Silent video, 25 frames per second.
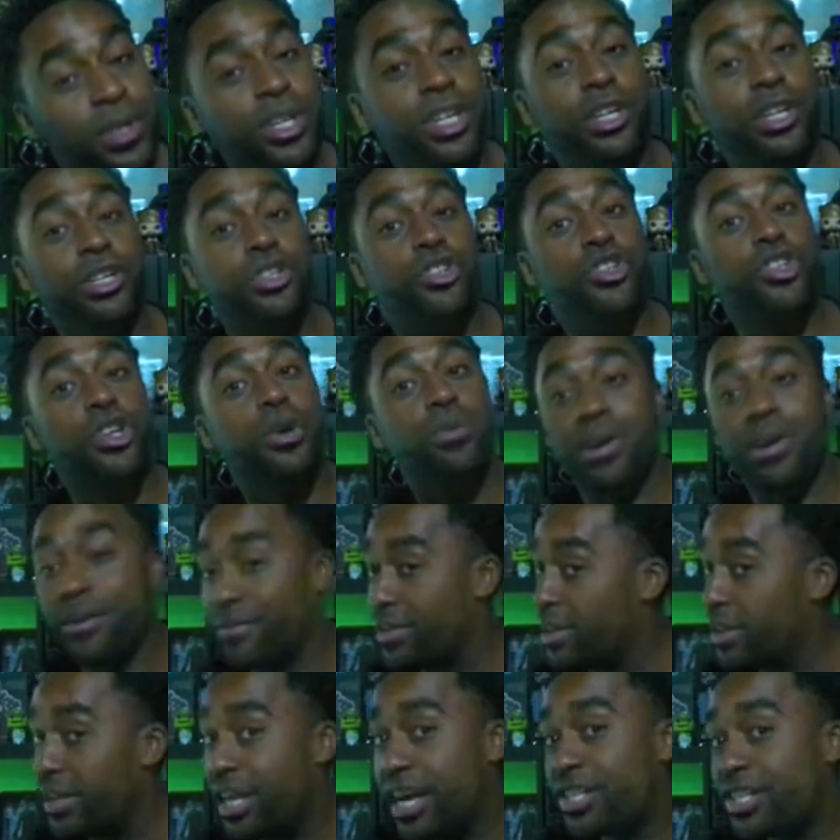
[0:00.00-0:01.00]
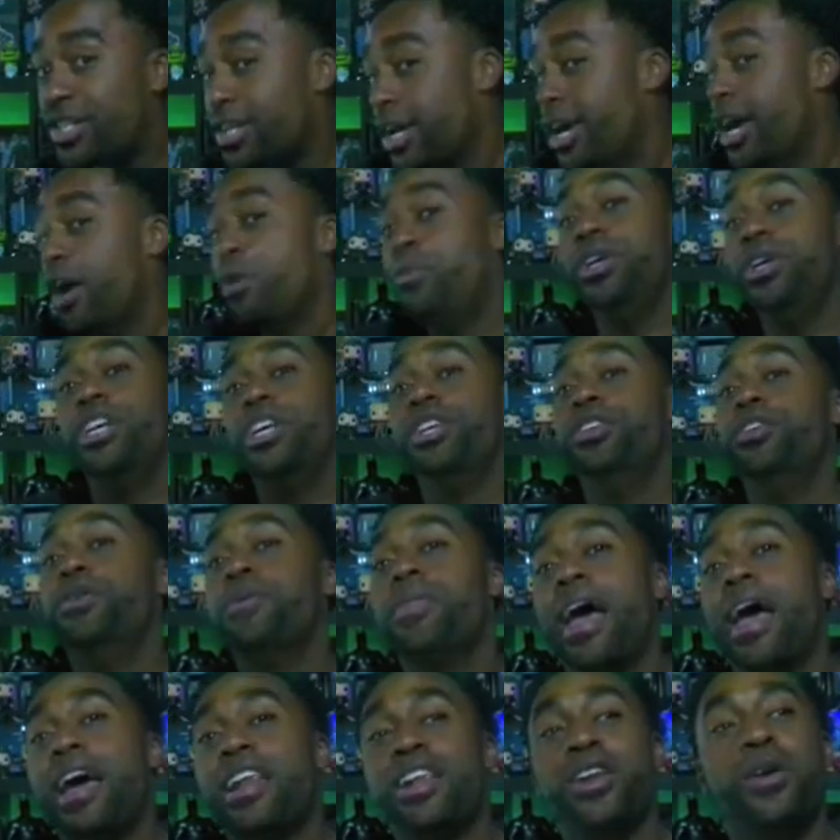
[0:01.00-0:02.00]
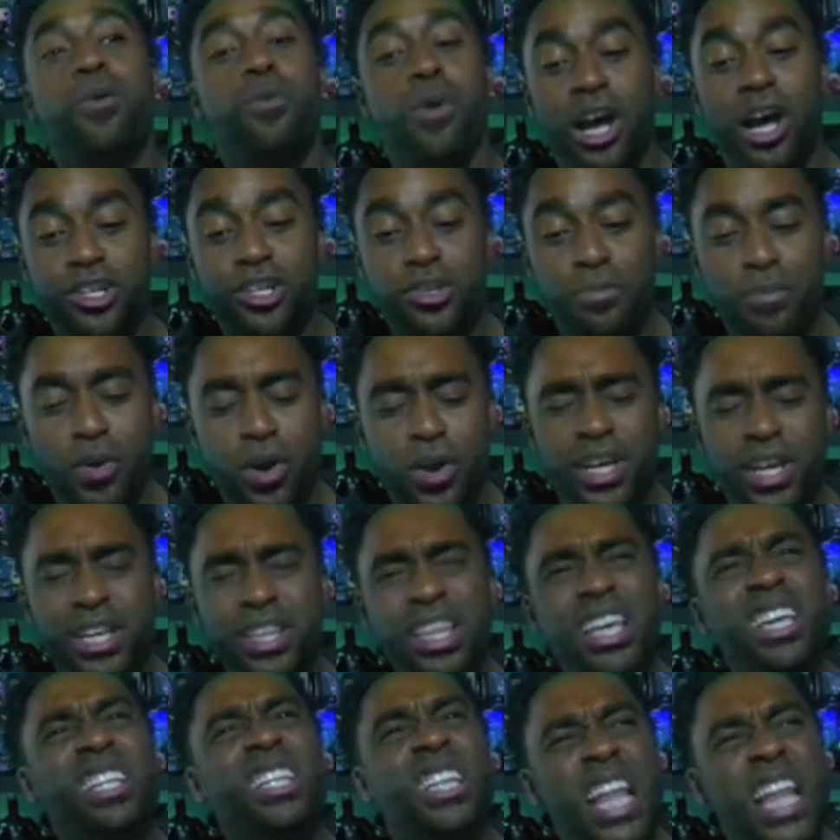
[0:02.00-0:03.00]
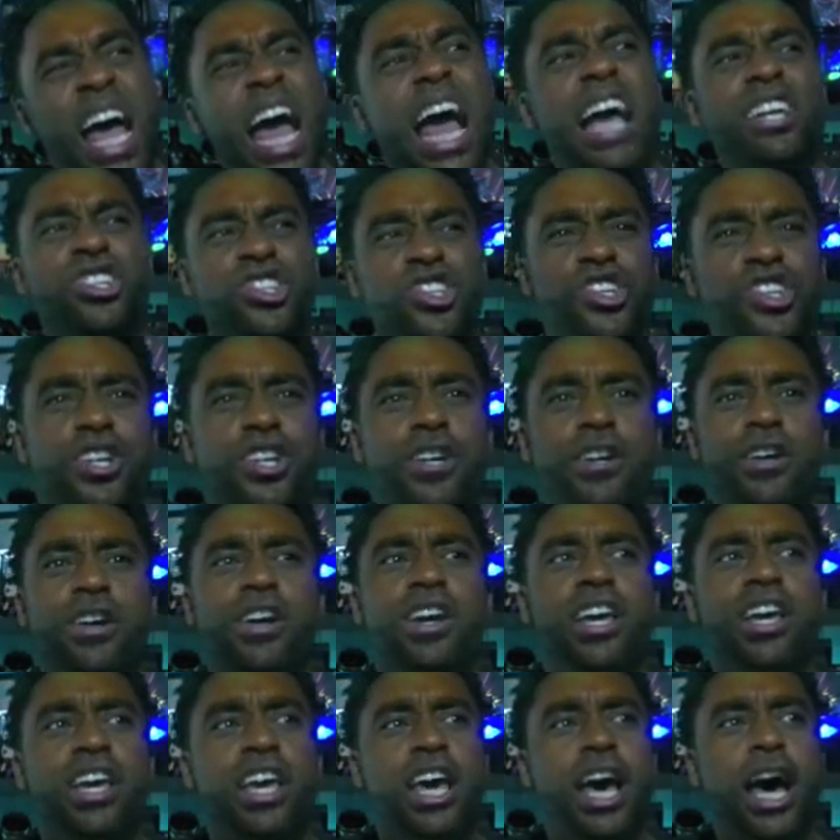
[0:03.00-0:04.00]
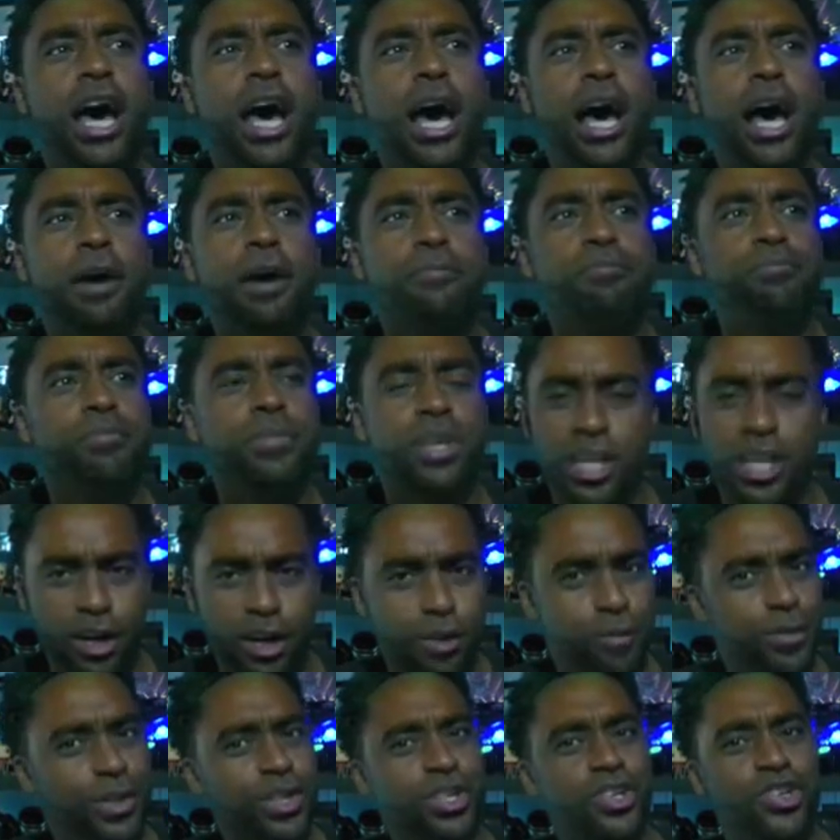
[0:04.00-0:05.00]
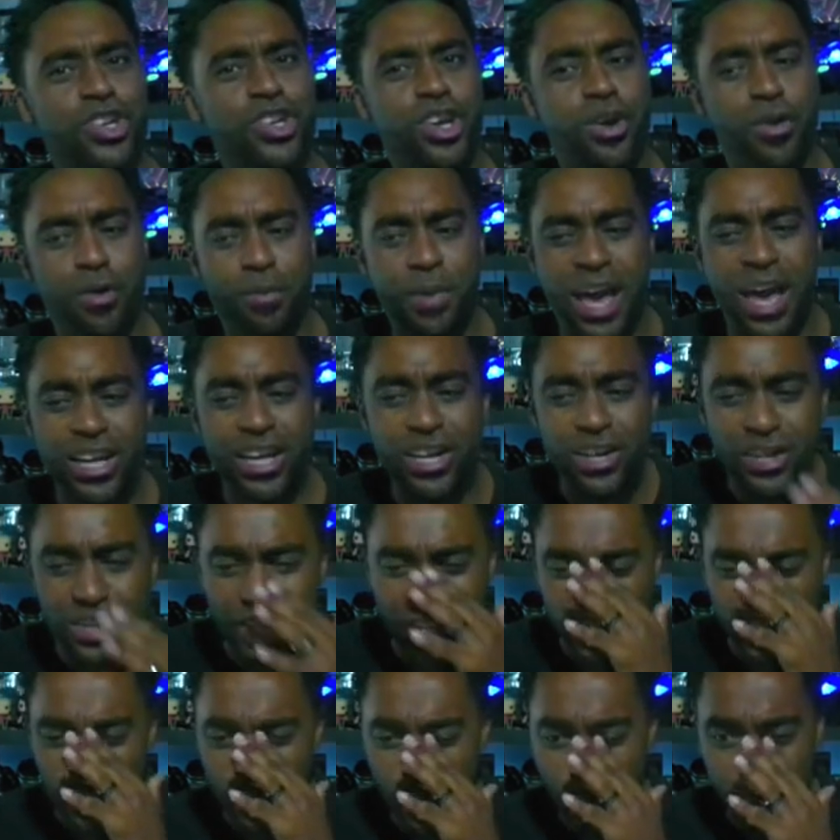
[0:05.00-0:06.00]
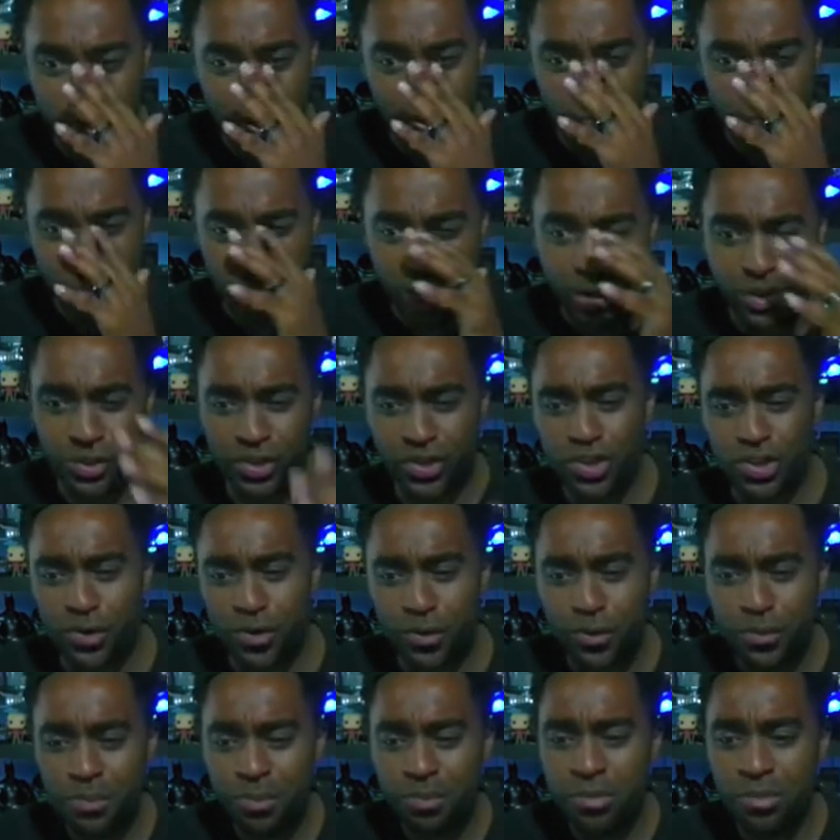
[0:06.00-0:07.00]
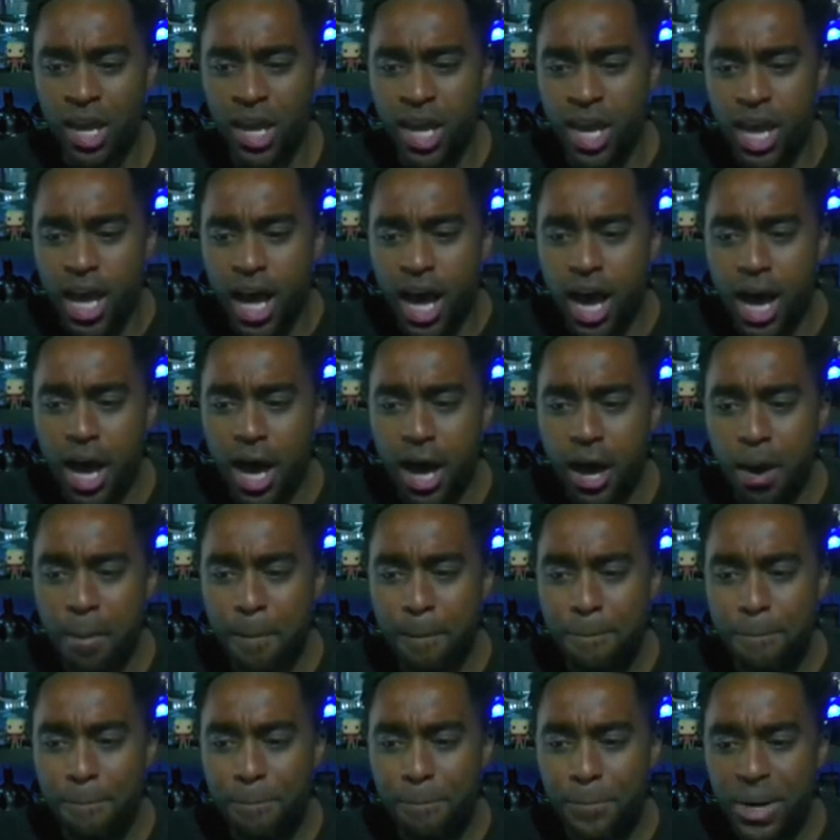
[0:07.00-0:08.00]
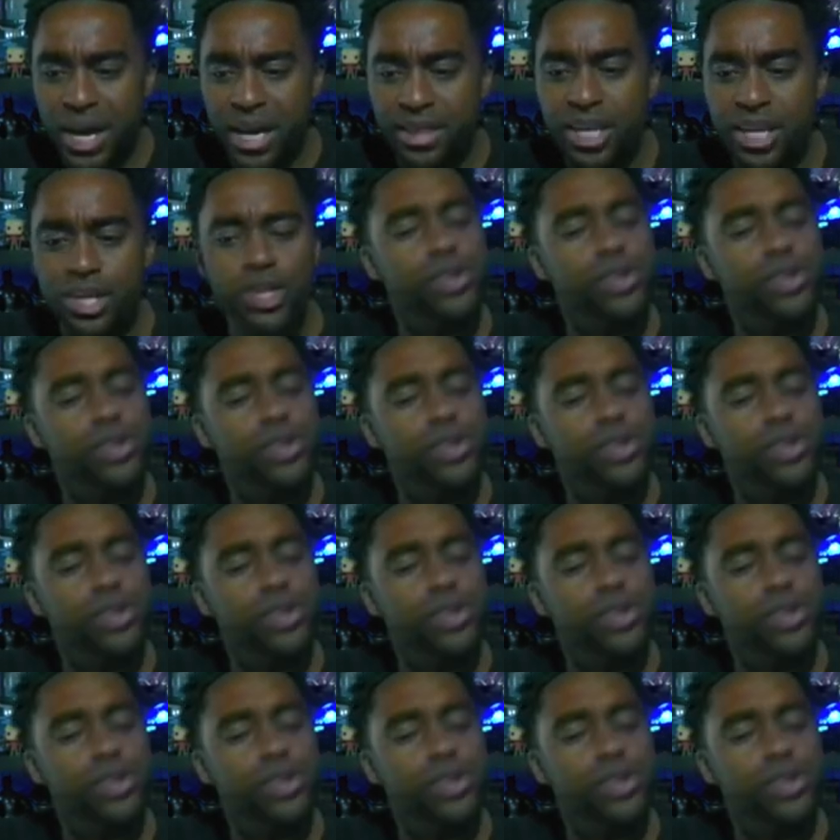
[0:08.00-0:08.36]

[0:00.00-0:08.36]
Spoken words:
good show nevertheless. We did do that in a watch party, I think last year, here with the show, back at our Discord as well too. But they do